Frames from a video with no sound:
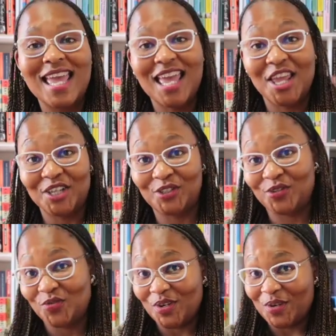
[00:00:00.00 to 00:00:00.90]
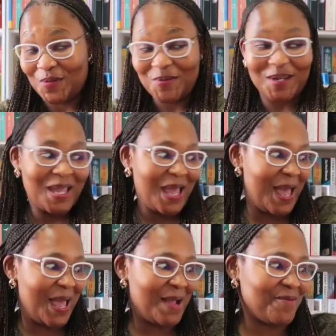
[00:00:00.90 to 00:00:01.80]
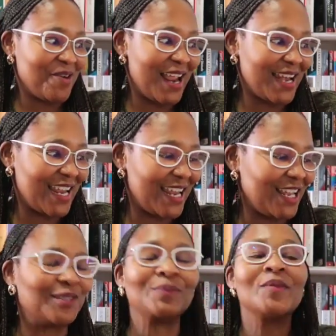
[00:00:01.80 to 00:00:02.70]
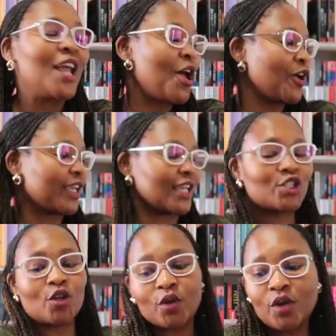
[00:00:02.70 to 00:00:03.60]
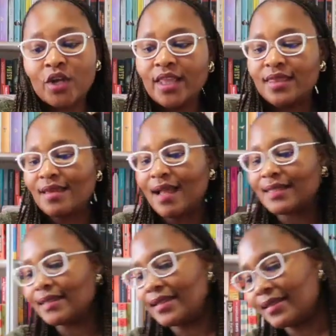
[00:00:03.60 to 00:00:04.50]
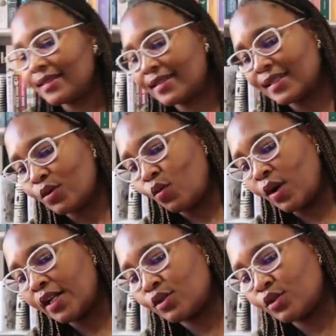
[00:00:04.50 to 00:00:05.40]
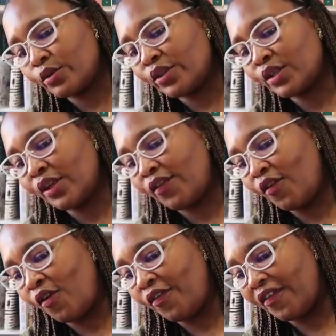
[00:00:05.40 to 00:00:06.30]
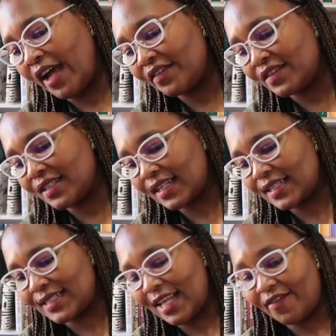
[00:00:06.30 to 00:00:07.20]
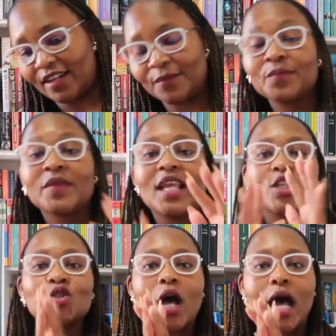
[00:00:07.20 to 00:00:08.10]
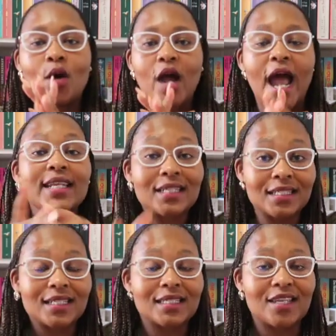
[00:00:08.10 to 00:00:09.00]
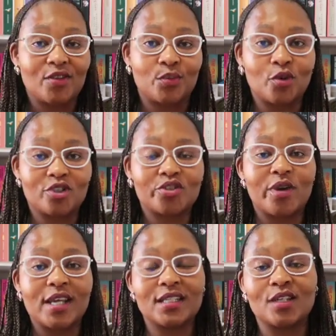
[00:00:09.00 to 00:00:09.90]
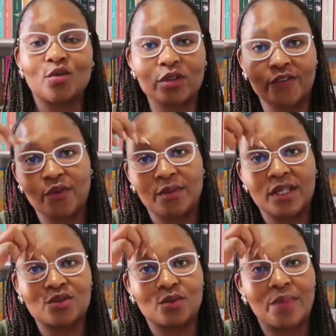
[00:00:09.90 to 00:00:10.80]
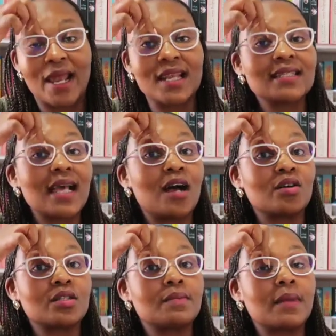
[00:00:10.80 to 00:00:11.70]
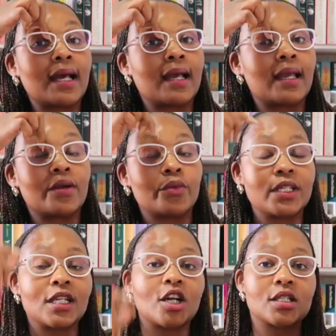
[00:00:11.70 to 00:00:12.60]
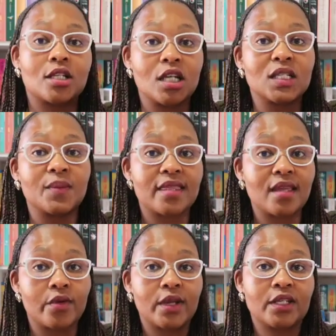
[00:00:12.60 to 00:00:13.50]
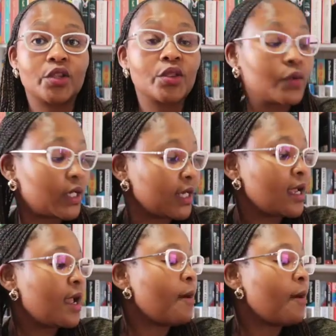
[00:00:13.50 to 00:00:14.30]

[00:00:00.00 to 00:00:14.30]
history. Okay, I'm ready. Okay, so That is 1, 2, 3, 4, 5, 6, 7. So I needed 7 books, right, in order for me to balance out my reading, because last month I read 3,